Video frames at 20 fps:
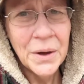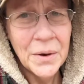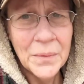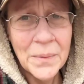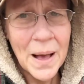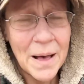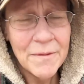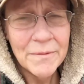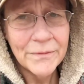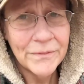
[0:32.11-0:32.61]

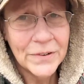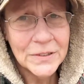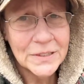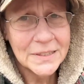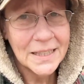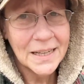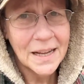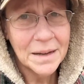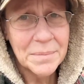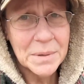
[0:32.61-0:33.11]
Well, first
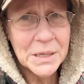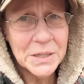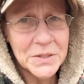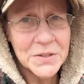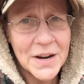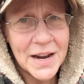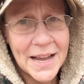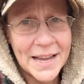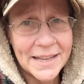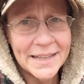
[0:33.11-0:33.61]
thing I'm going to
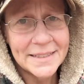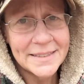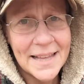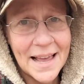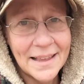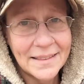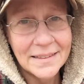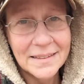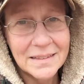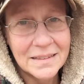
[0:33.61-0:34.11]
try is
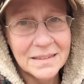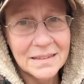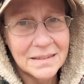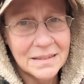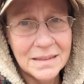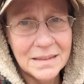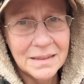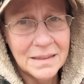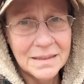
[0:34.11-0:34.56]
that little